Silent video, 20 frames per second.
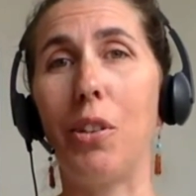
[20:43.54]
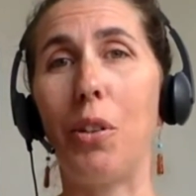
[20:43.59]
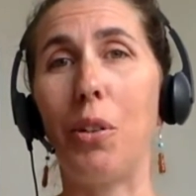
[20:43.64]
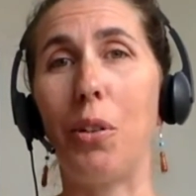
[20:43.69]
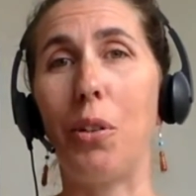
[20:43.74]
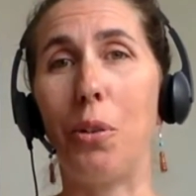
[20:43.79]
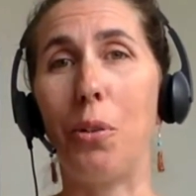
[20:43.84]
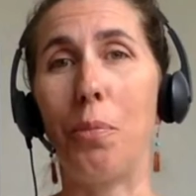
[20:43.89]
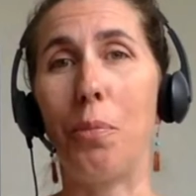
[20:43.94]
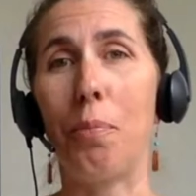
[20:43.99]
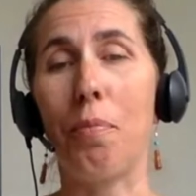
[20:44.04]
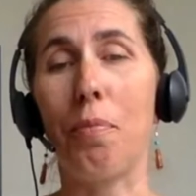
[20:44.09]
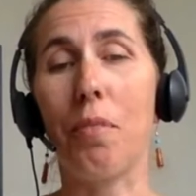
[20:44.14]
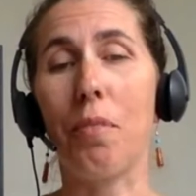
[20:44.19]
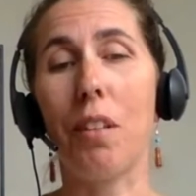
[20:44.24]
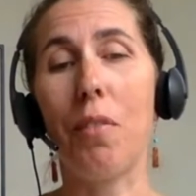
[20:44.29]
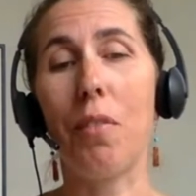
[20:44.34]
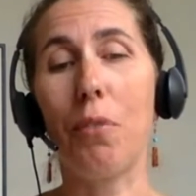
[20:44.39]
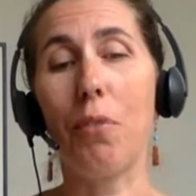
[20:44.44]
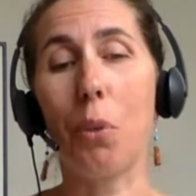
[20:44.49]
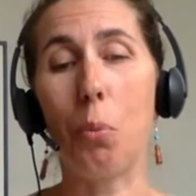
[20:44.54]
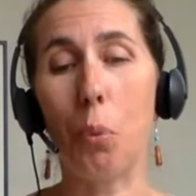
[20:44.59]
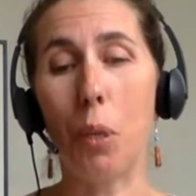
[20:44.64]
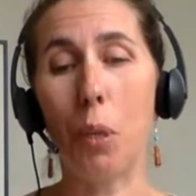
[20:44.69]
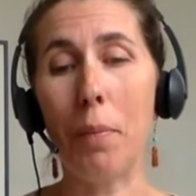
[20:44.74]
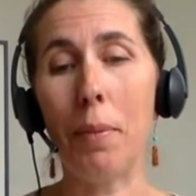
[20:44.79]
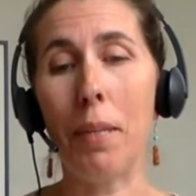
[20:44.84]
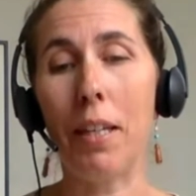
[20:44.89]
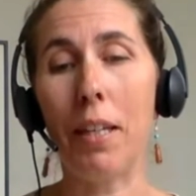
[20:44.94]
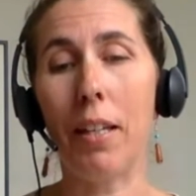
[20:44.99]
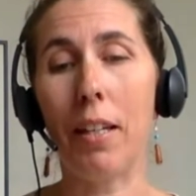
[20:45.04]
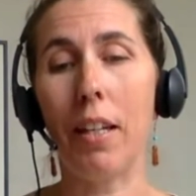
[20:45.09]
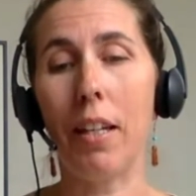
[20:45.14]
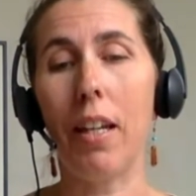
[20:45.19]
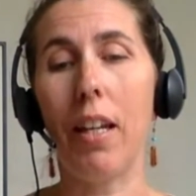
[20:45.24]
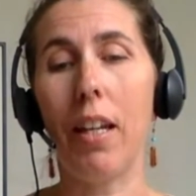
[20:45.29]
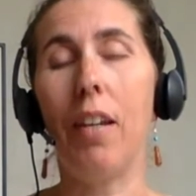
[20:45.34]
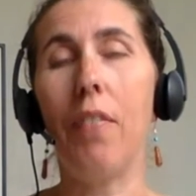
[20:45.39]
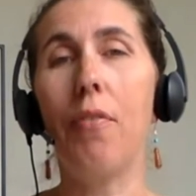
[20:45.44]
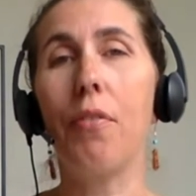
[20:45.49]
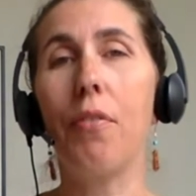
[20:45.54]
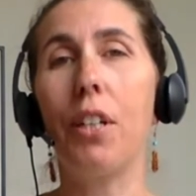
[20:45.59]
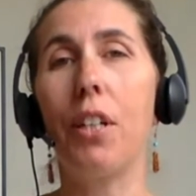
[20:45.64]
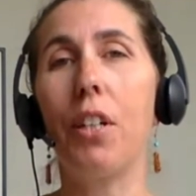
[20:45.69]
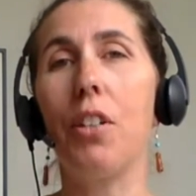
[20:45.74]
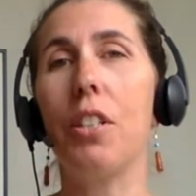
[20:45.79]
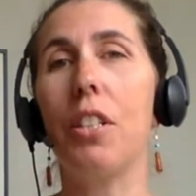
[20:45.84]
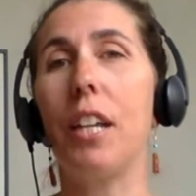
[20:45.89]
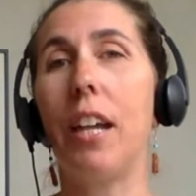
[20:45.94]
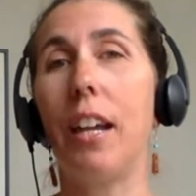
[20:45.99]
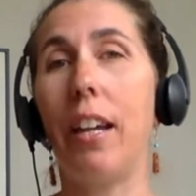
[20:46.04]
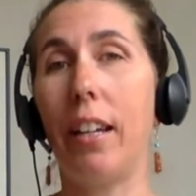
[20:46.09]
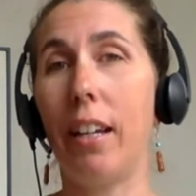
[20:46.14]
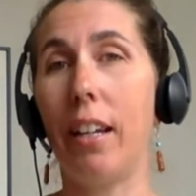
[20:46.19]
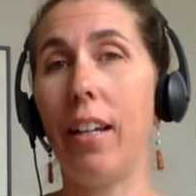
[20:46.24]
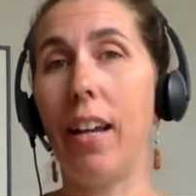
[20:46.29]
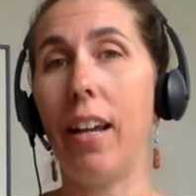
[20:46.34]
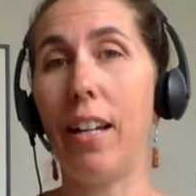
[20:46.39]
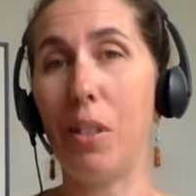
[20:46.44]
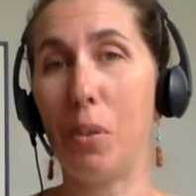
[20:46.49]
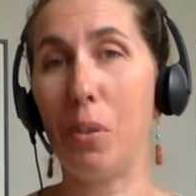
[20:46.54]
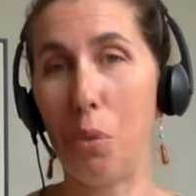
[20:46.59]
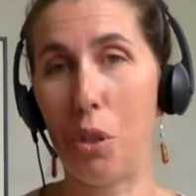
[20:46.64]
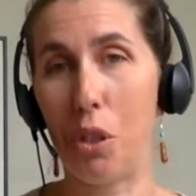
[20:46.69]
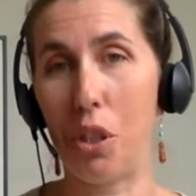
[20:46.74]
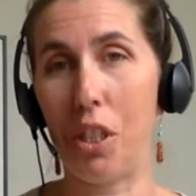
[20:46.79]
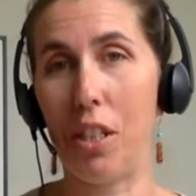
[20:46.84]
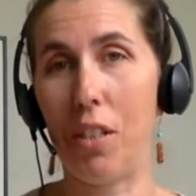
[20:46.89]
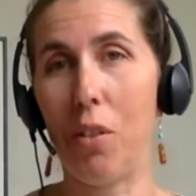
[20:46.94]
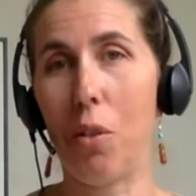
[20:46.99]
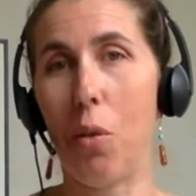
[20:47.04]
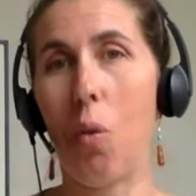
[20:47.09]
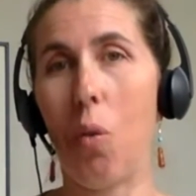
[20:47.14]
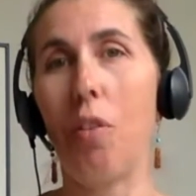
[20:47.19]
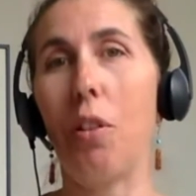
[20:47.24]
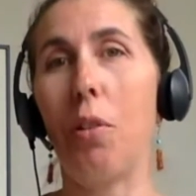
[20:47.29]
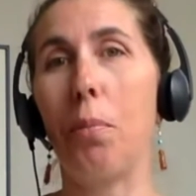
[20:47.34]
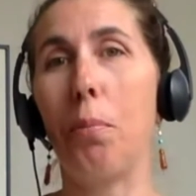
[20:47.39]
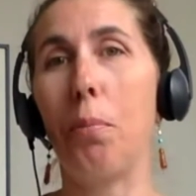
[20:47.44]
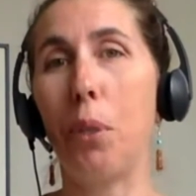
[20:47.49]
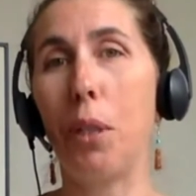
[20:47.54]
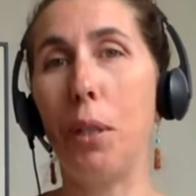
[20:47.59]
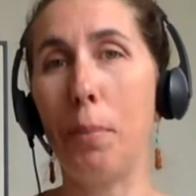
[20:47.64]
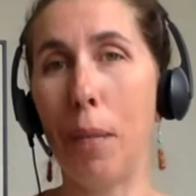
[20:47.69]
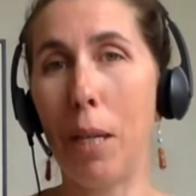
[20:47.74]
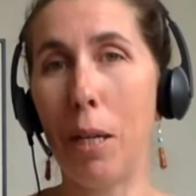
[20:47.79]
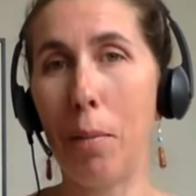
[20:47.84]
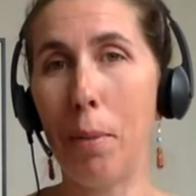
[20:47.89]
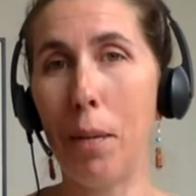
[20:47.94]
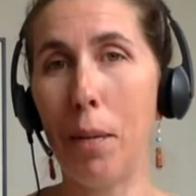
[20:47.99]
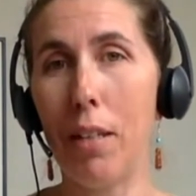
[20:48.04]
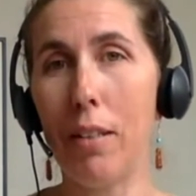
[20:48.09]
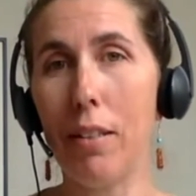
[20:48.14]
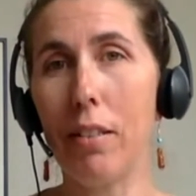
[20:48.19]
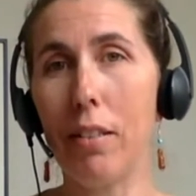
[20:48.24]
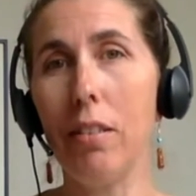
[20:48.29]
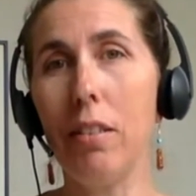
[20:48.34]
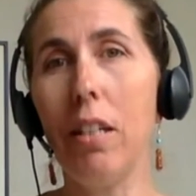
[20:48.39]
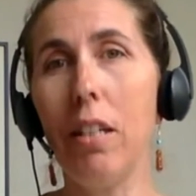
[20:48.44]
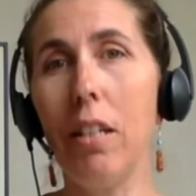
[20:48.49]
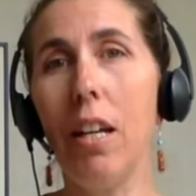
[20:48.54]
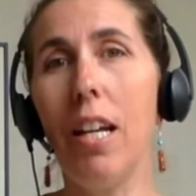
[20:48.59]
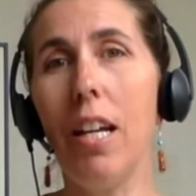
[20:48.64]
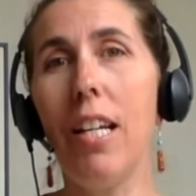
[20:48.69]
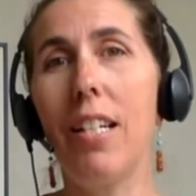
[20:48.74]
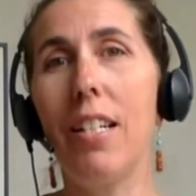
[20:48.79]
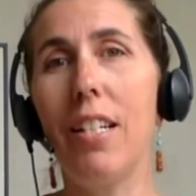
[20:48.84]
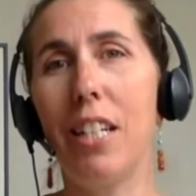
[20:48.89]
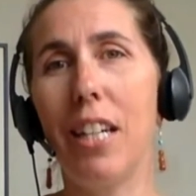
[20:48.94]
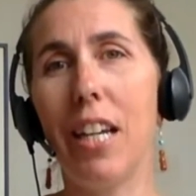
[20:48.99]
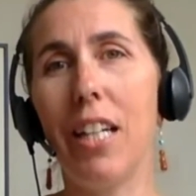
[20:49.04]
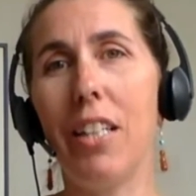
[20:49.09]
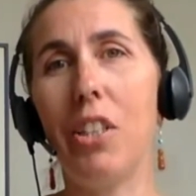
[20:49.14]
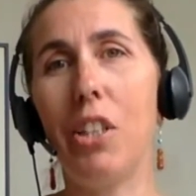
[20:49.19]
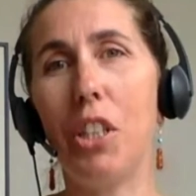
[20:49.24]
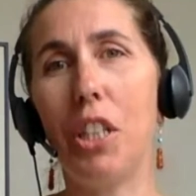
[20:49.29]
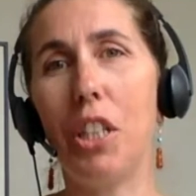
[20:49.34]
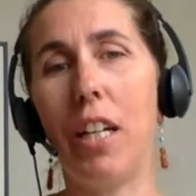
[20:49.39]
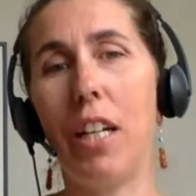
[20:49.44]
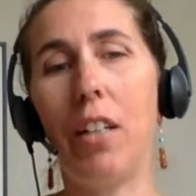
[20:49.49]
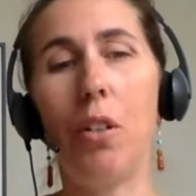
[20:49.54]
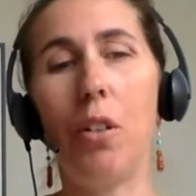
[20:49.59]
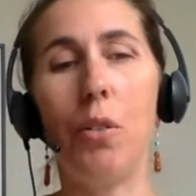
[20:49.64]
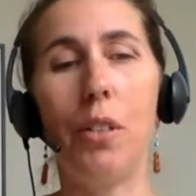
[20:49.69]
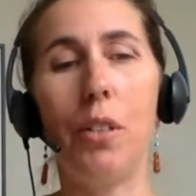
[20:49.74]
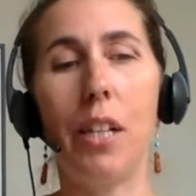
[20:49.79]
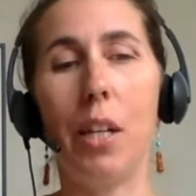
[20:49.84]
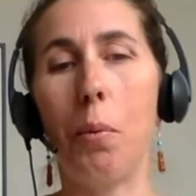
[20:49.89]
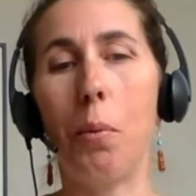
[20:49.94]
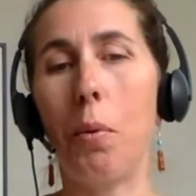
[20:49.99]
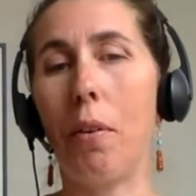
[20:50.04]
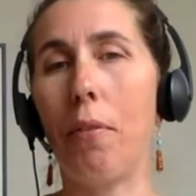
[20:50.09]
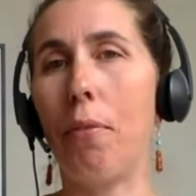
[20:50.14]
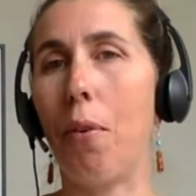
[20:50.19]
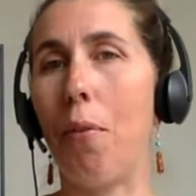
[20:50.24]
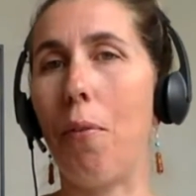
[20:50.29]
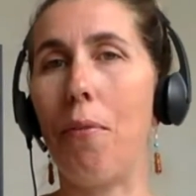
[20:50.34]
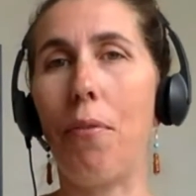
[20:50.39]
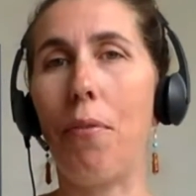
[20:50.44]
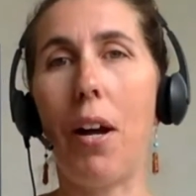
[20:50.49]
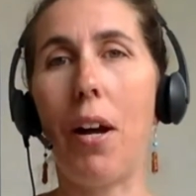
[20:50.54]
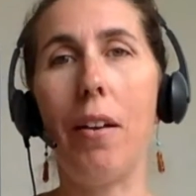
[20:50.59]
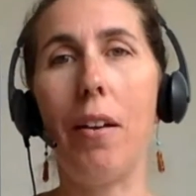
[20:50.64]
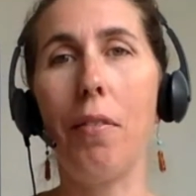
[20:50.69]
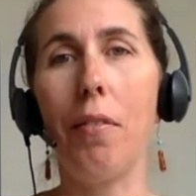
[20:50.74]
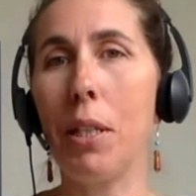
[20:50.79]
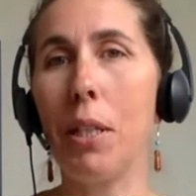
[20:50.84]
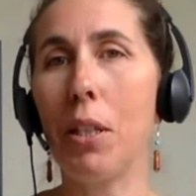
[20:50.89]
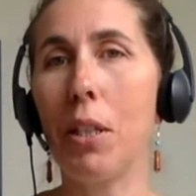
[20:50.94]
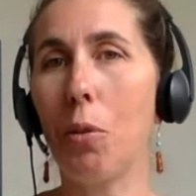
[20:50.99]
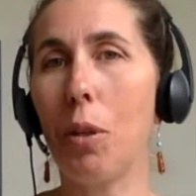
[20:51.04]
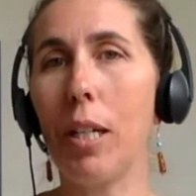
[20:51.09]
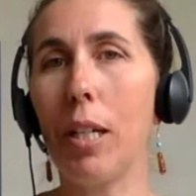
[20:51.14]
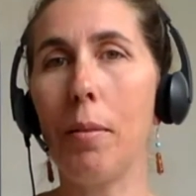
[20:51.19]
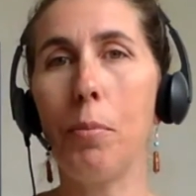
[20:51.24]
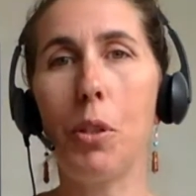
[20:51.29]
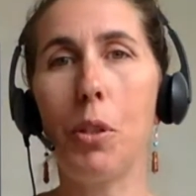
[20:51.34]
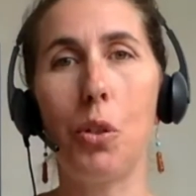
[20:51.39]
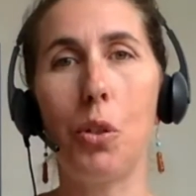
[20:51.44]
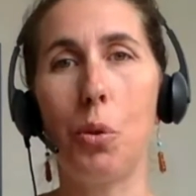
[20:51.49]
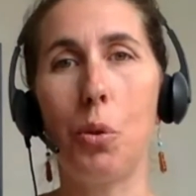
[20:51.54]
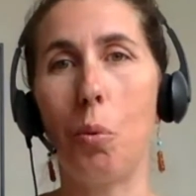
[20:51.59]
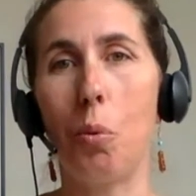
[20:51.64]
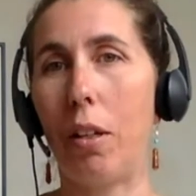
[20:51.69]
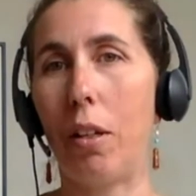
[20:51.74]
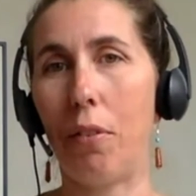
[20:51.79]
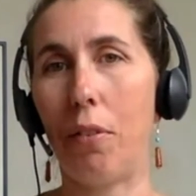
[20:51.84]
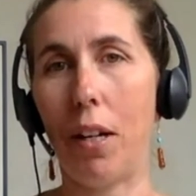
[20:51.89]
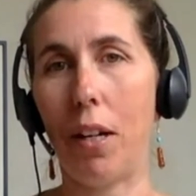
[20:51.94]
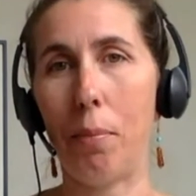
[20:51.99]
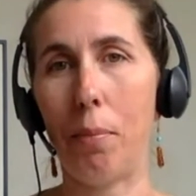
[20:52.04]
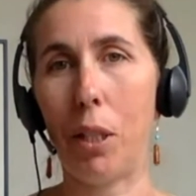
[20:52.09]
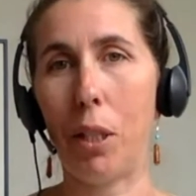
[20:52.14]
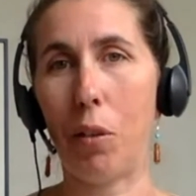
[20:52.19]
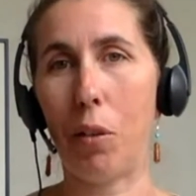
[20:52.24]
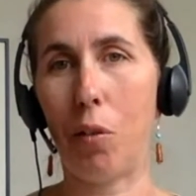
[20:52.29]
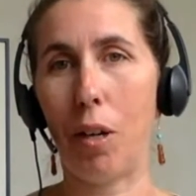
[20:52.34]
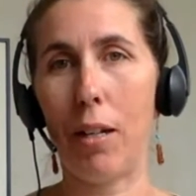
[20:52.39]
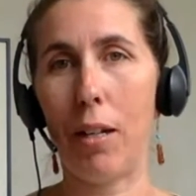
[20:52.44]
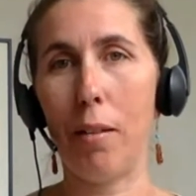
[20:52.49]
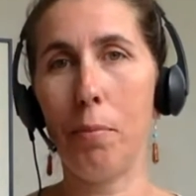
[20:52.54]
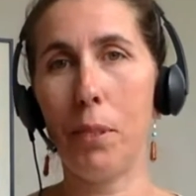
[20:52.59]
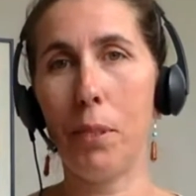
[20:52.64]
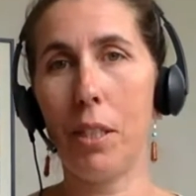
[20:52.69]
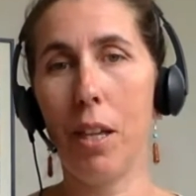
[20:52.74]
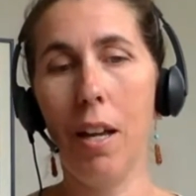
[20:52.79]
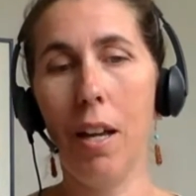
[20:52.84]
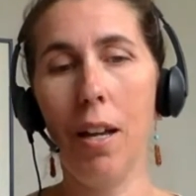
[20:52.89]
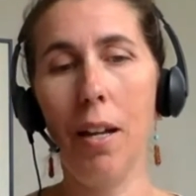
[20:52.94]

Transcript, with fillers: So for women, if they're taking estrogen or they're premenopausal, DHEA goes anywhere from 5 milligrams to 25 milligrams.